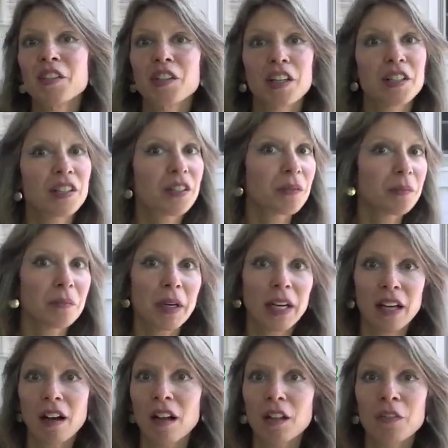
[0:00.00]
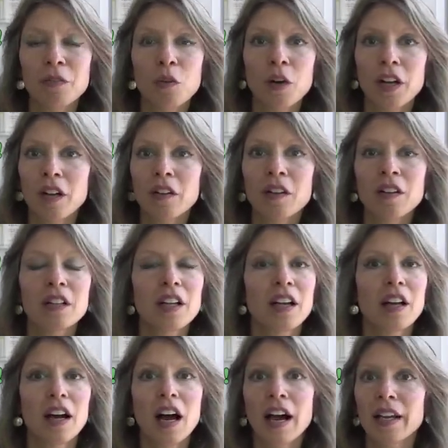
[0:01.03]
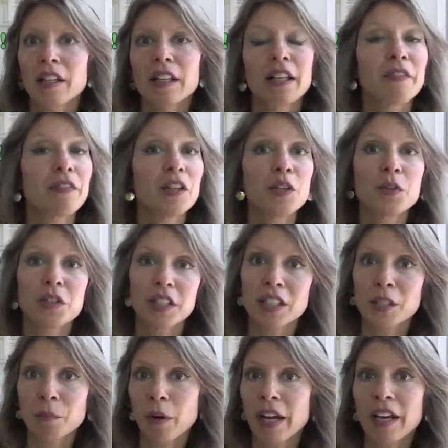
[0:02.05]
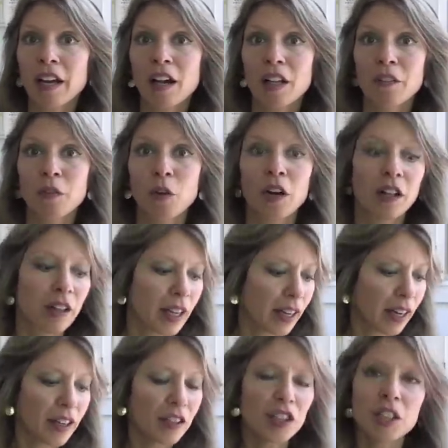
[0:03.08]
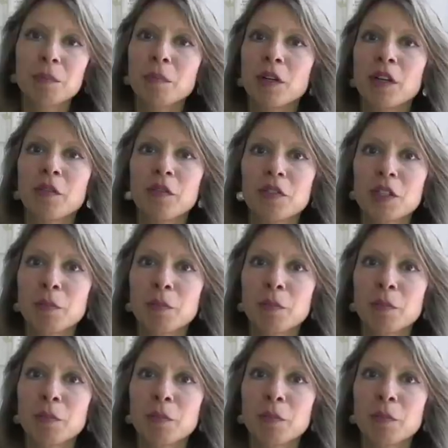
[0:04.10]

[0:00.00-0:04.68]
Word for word: Just my olive oil, I'll even use a spray olive oil and I just put it,